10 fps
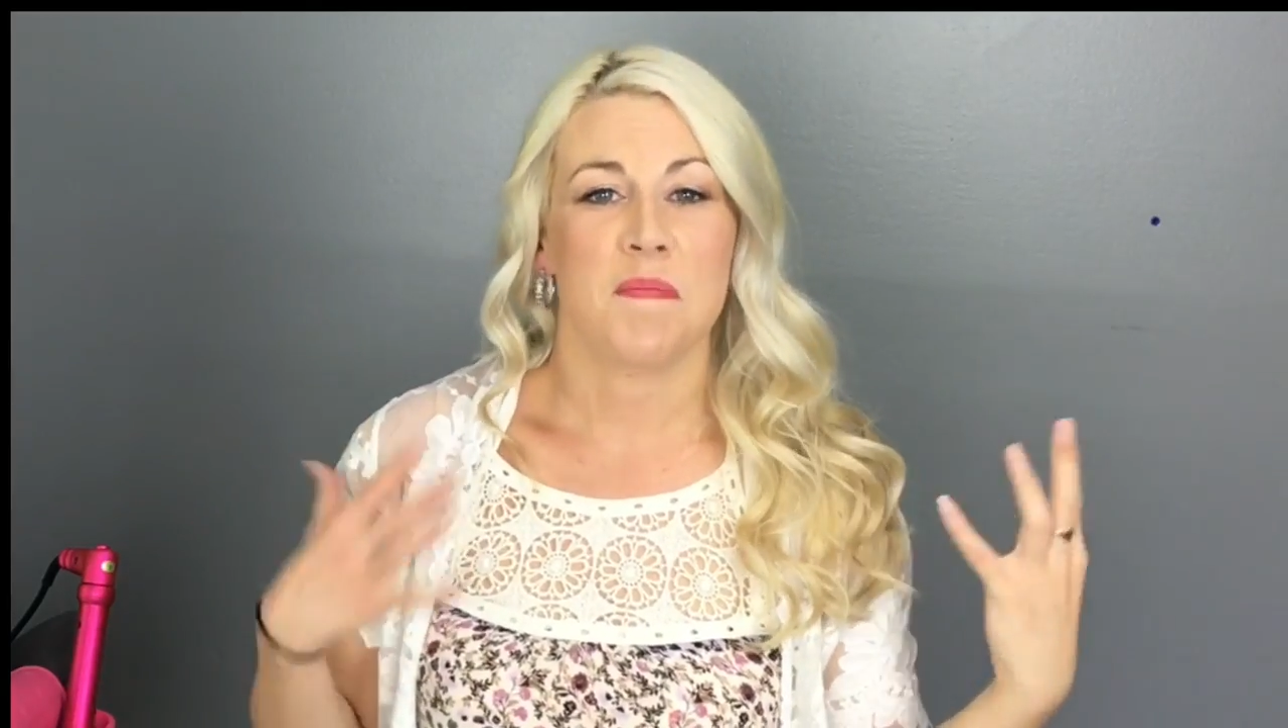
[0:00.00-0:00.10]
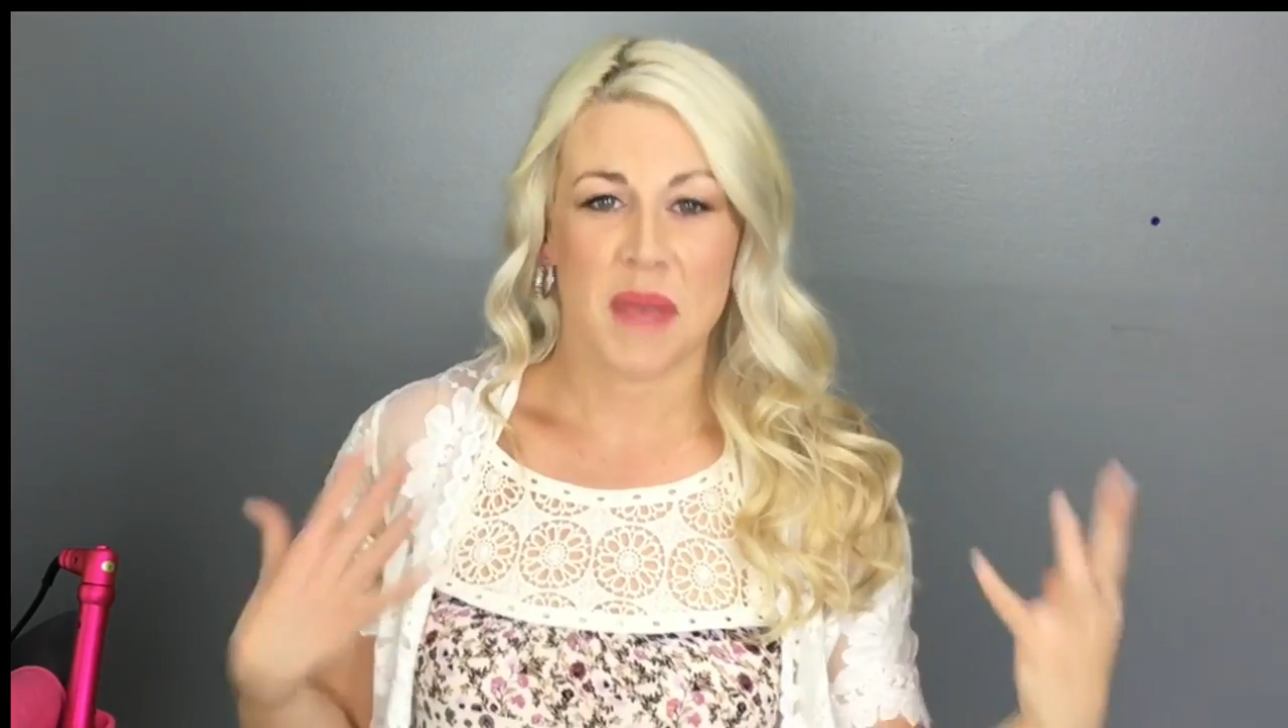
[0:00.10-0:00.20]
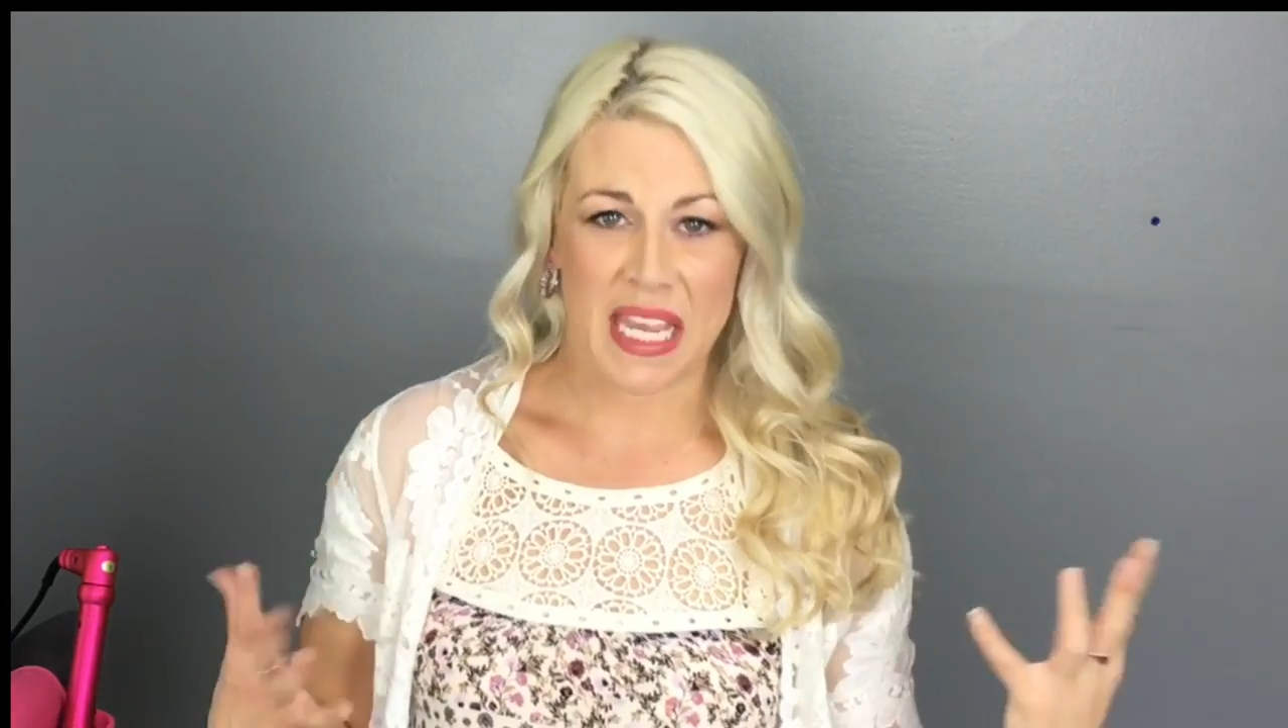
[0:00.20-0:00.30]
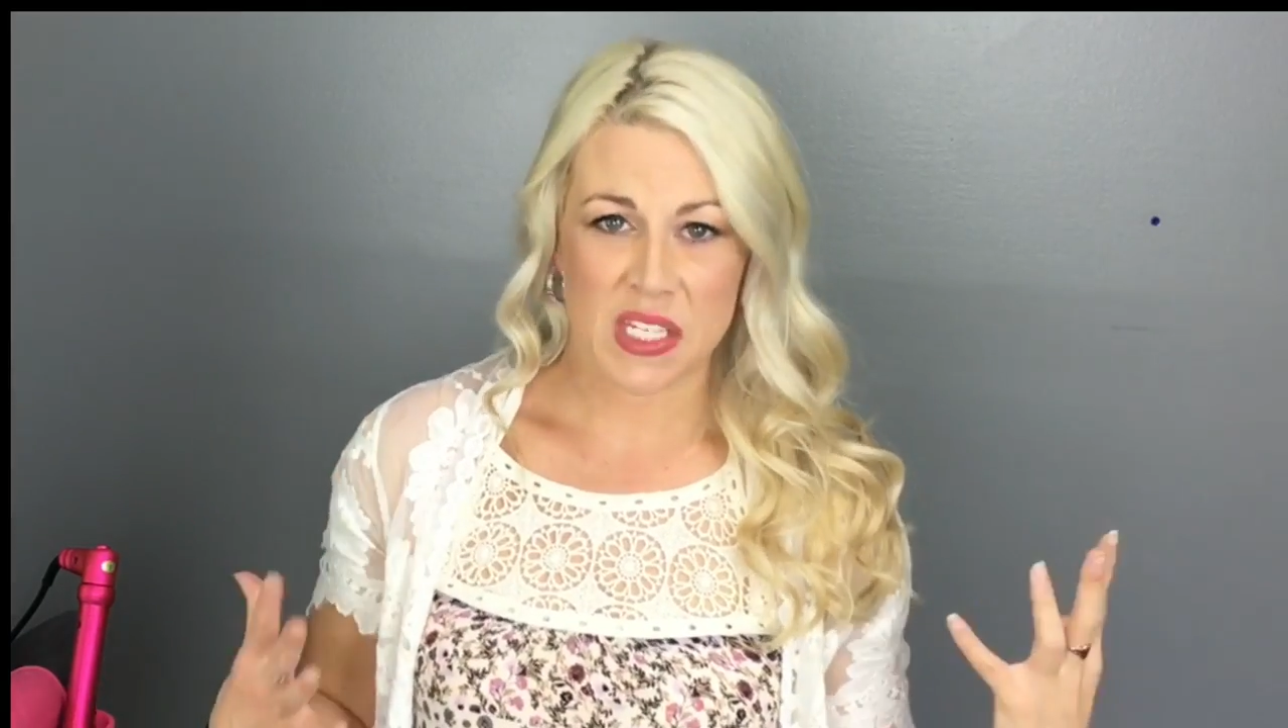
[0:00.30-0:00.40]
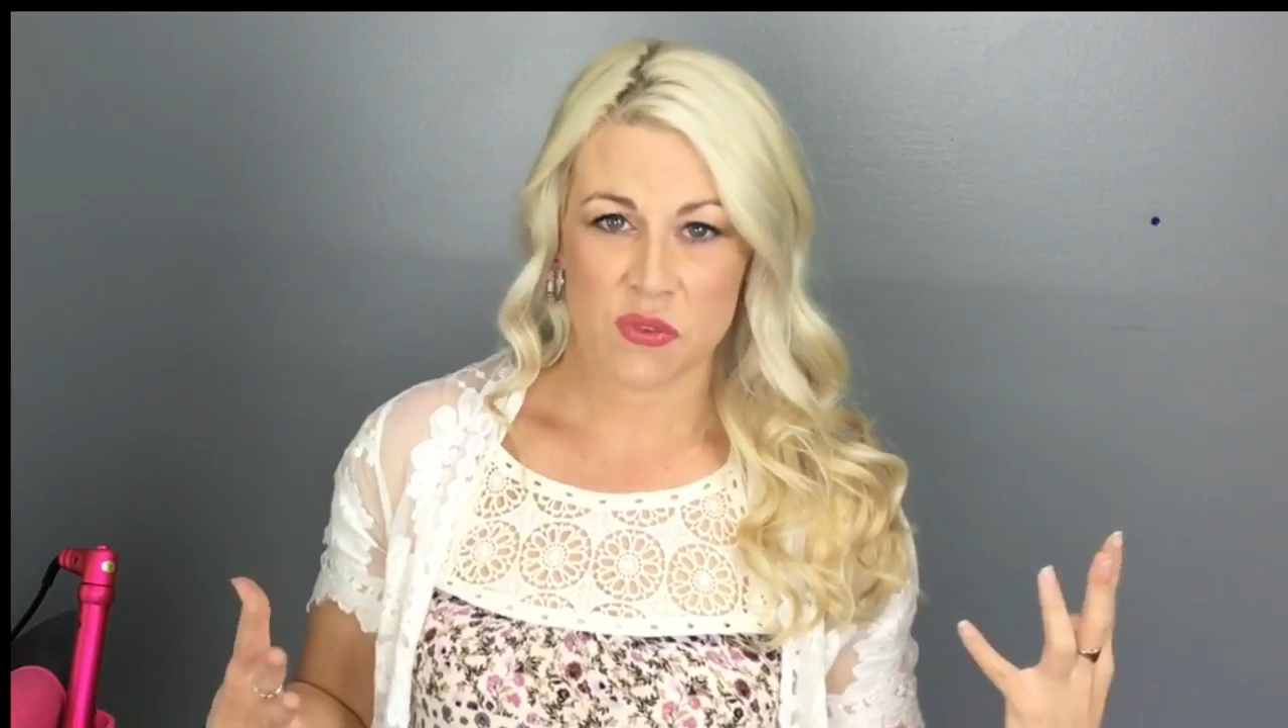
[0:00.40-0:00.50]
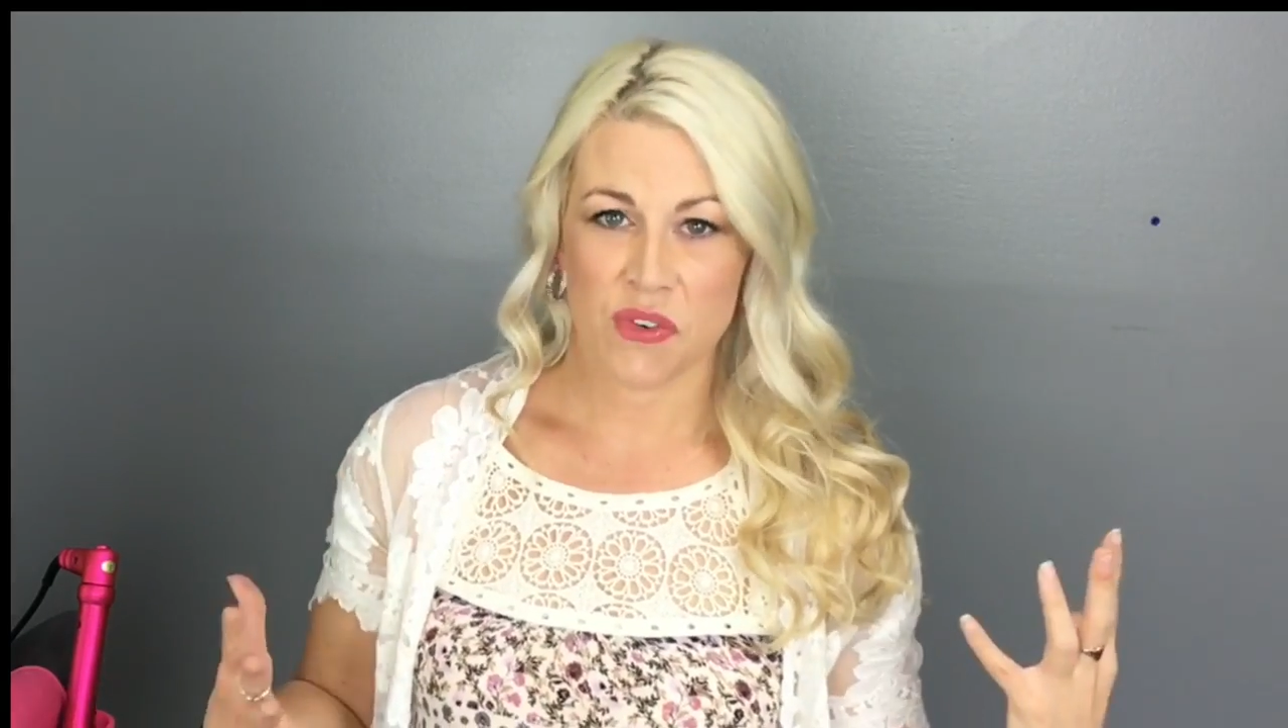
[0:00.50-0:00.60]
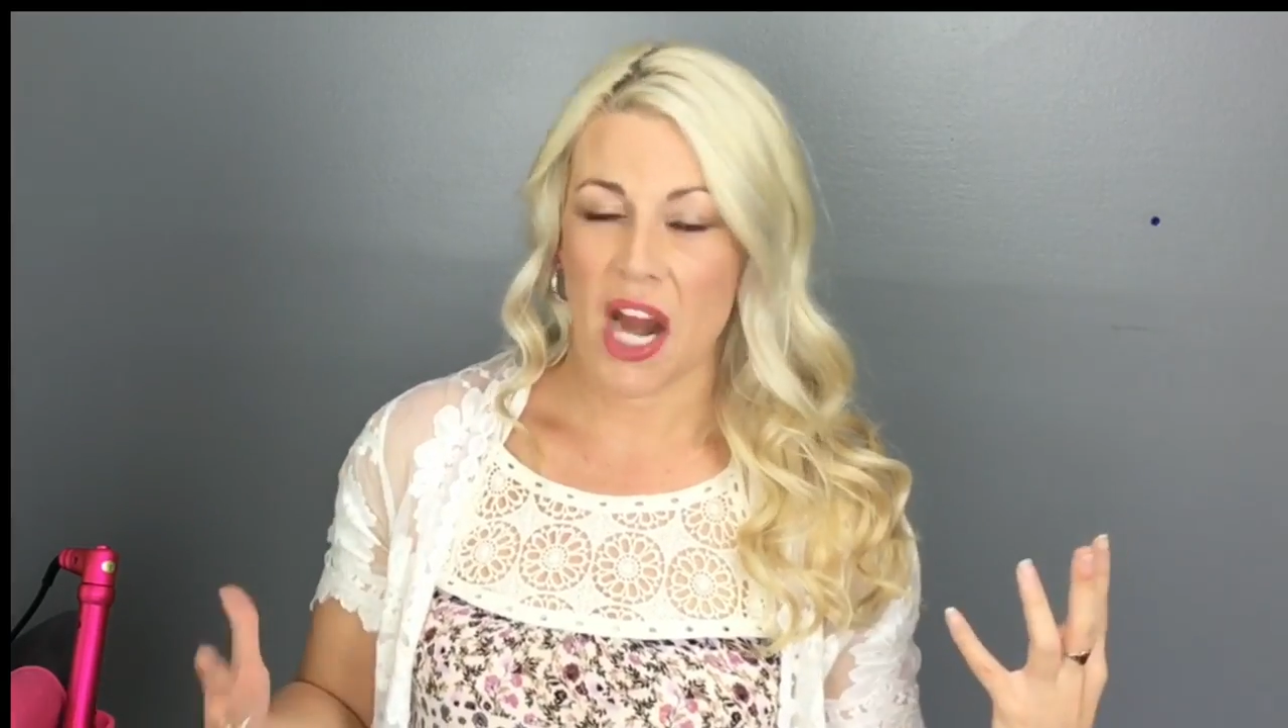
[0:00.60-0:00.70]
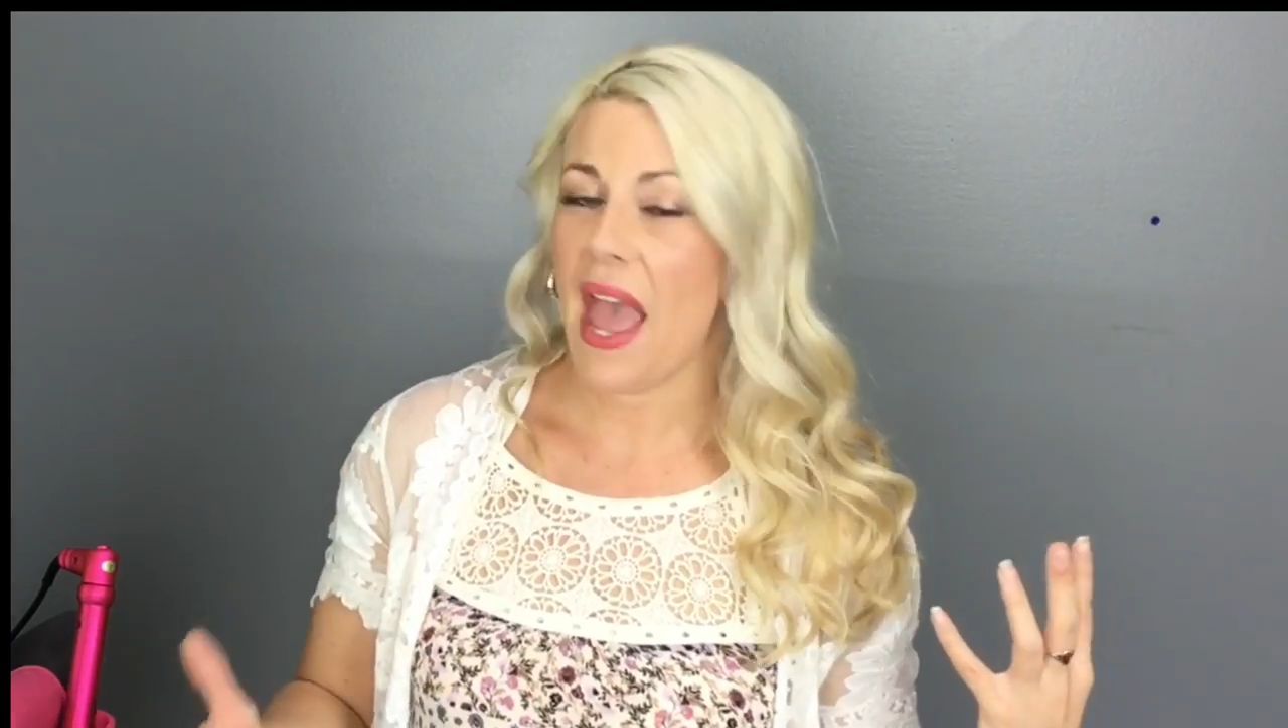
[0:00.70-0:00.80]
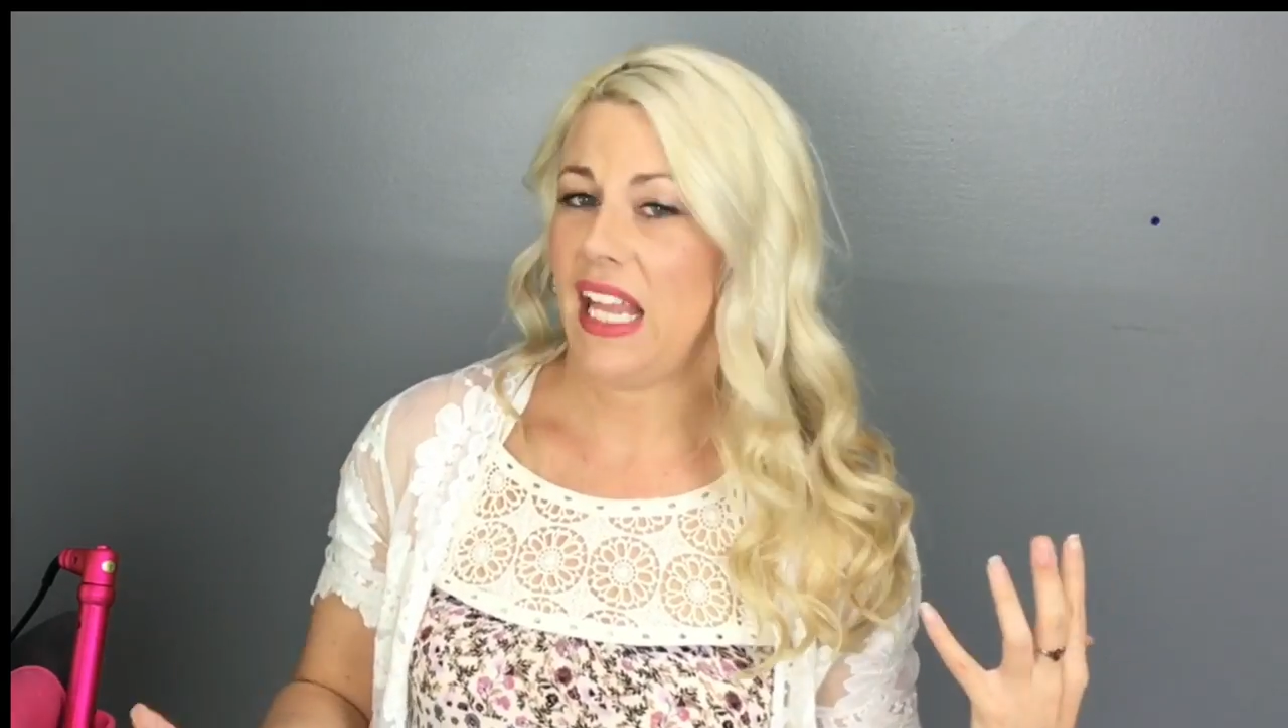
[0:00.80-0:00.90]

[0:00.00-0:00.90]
base for